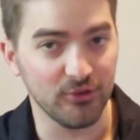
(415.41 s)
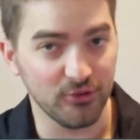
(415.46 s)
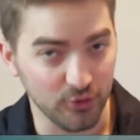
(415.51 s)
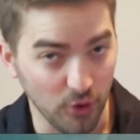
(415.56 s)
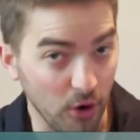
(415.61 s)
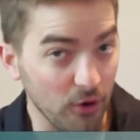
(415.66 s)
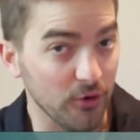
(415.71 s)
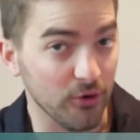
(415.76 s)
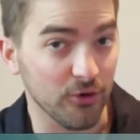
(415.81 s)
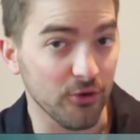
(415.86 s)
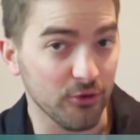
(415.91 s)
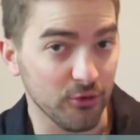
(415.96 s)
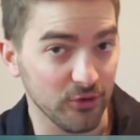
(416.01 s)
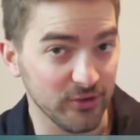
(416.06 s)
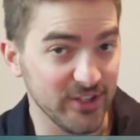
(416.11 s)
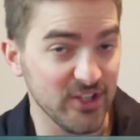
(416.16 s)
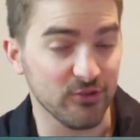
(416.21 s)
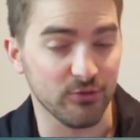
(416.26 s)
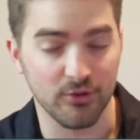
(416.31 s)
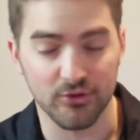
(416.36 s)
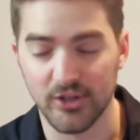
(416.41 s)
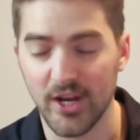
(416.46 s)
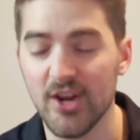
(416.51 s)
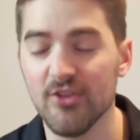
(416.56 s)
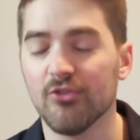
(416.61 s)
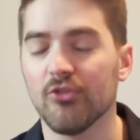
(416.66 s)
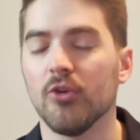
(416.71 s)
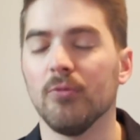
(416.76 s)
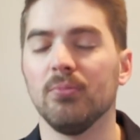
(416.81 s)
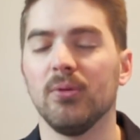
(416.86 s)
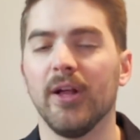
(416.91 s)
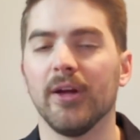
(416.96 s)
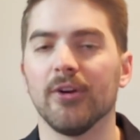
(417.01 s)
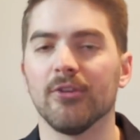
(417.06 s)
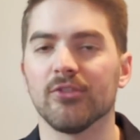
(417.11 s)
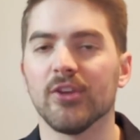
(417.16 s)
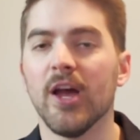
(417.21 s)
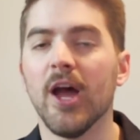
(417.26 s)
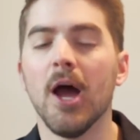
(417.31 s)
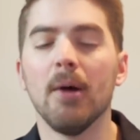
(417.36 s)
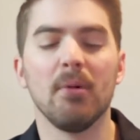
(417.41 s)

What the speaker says: starters, or at least rotational players.